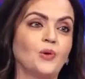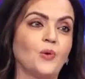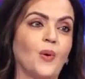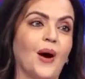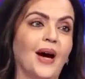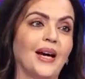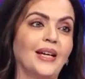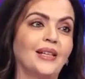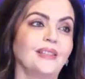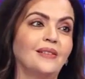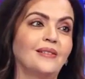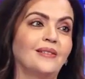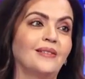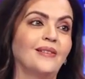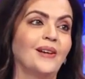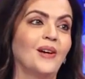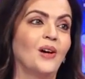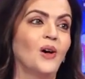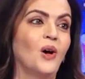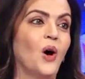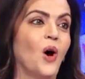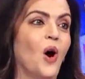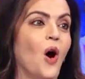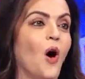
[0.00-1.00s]
rise
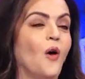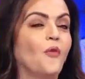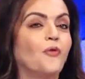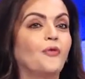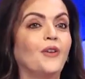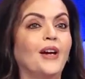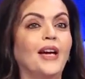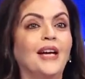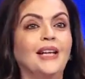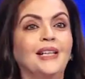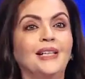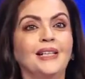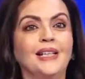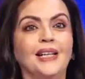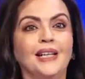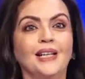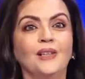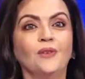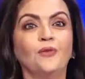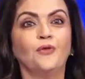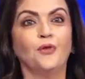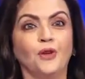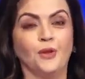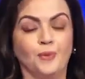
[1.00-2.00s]
of
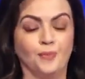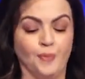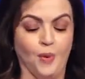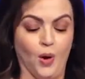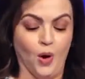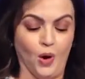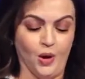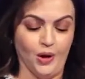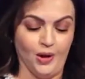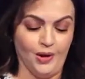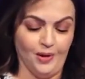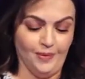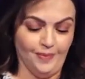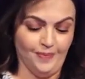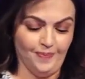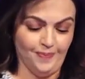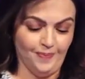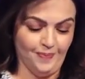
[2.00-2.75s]
Indian football.